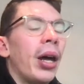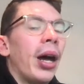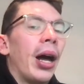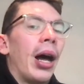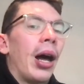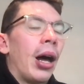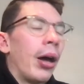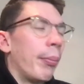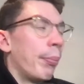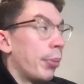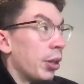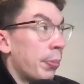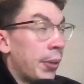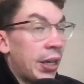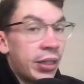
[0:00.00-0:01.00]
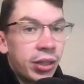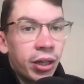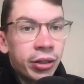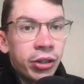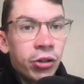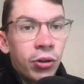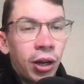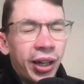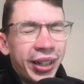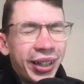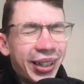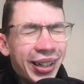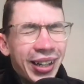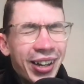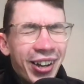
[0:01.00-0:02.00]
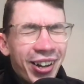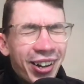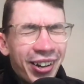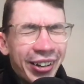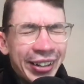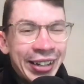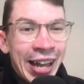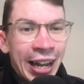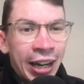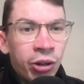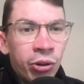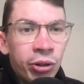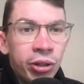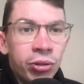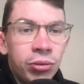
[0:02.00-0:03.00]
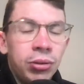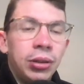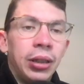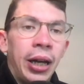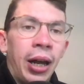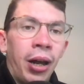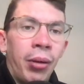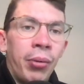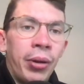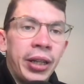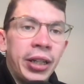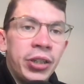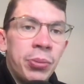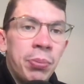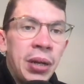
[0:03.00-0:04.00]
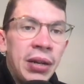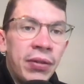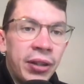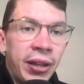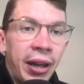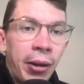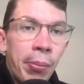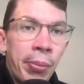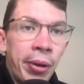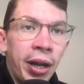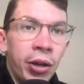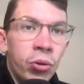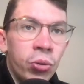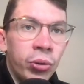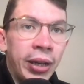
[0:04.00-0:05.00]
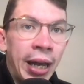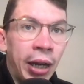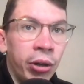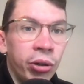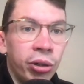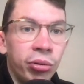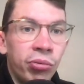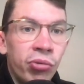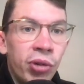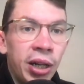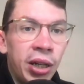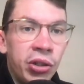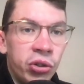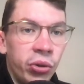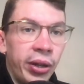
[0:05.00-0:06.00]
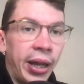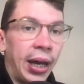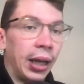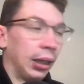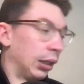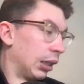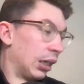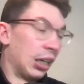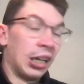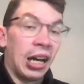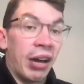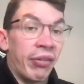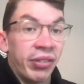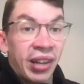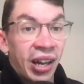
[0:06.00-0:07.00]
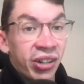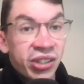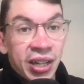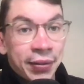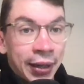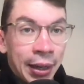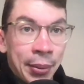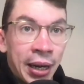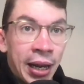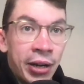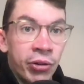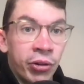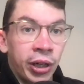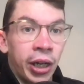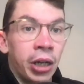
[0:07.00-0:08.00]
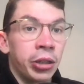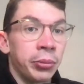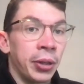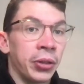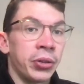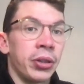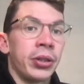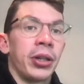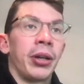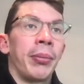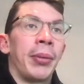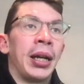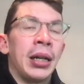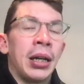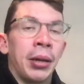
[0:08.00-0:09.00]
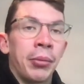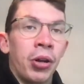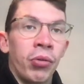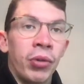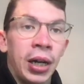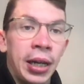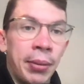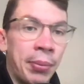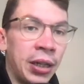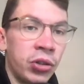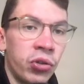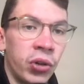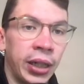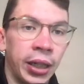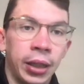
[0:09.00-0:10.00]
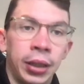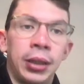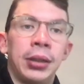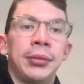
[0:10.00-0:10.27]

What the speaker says: But the beers that I do like are Neck Oil. I think it's a Beavertown beer called Neck Oil. Really enjoy that. Other than that, I just have a lemonade or a Coke most of the time, mate. I'm not really a big drinker.